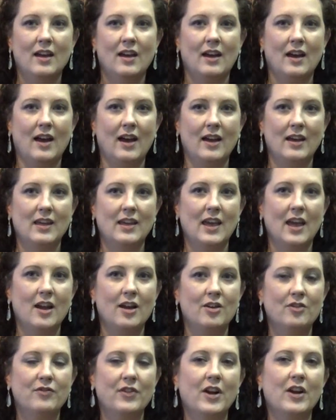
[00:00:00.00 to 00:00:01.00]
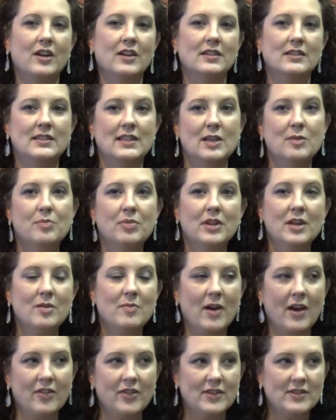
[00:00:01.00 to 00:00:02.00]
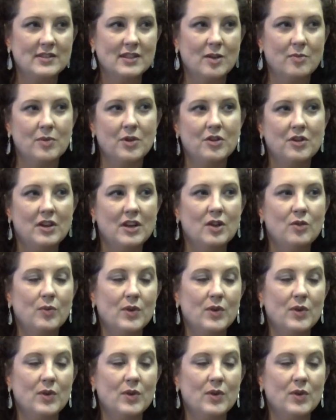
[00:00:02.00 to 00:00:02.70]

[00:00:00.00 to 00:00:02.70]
I care very deeply about this community.